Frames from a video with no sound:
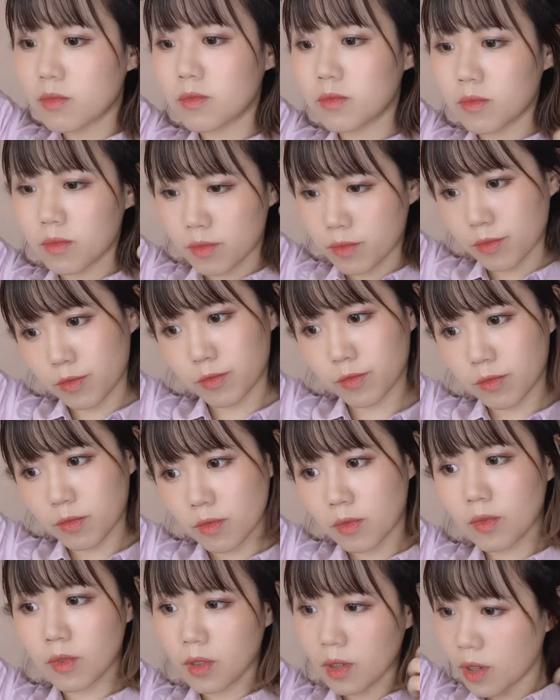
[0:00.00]
I always
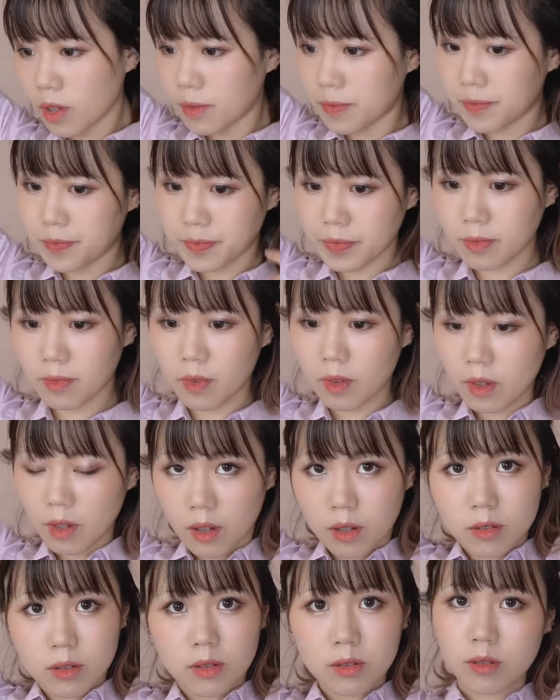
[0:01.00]
like to let down a
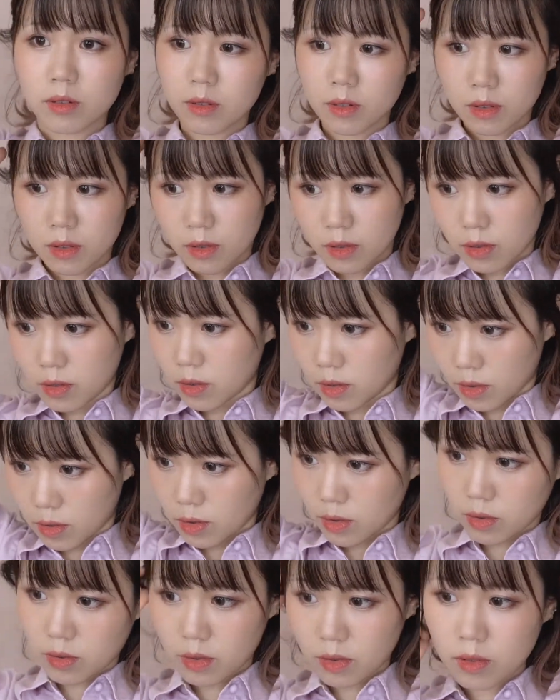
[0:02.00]
small strand of hair on
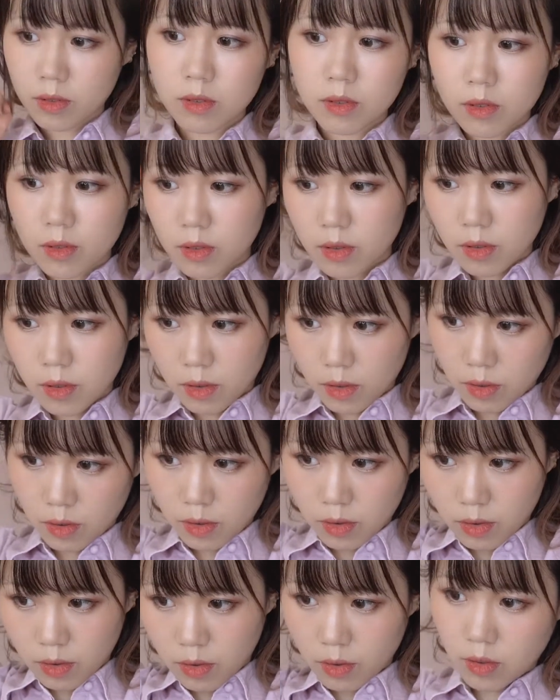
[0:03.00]
the side because I
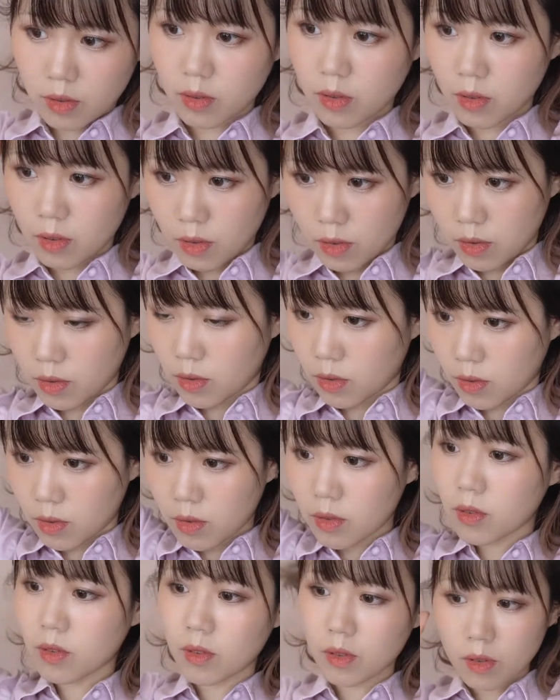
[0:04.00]
think it looks more
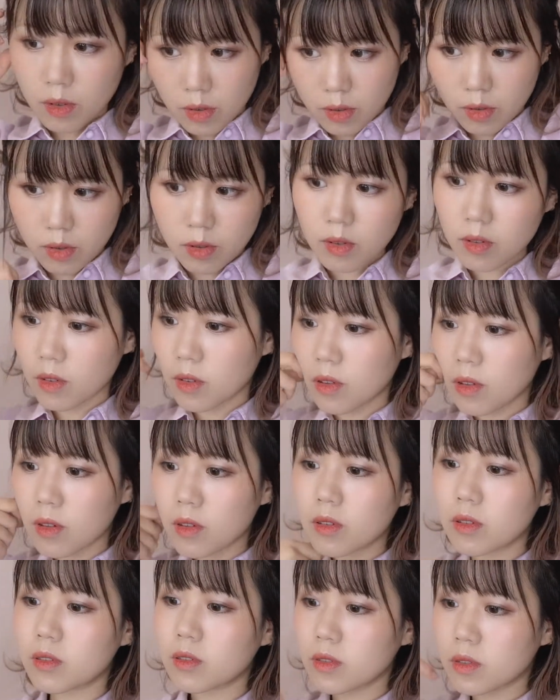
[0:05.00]
natural. But
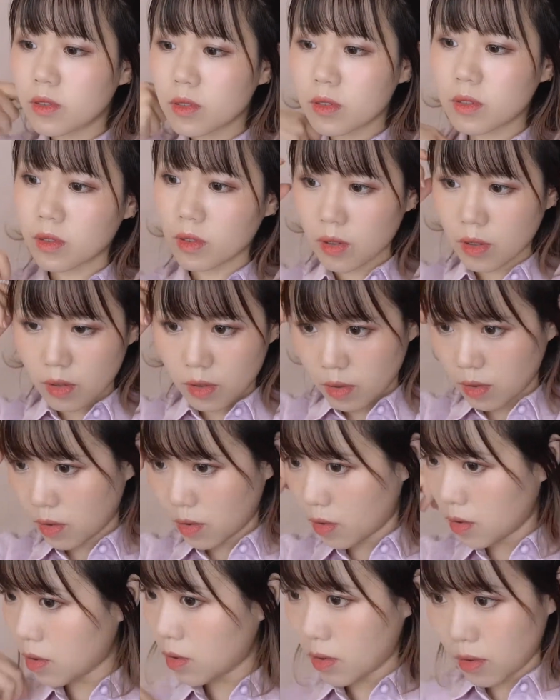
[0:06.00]
you're free to do whatever
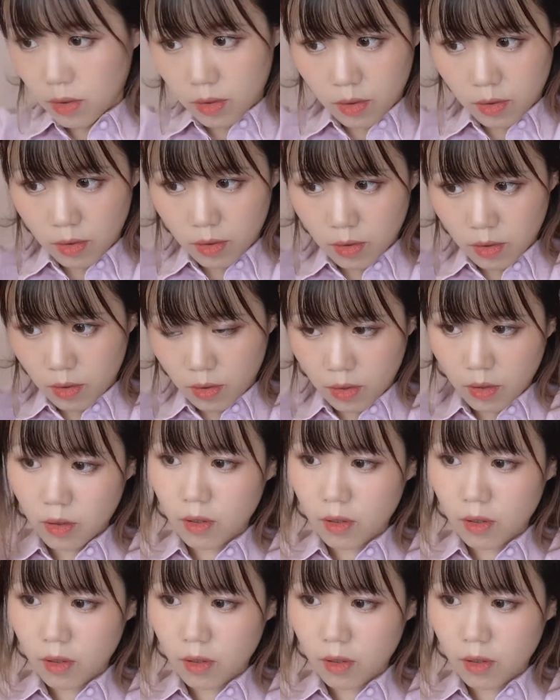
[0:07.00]
you want.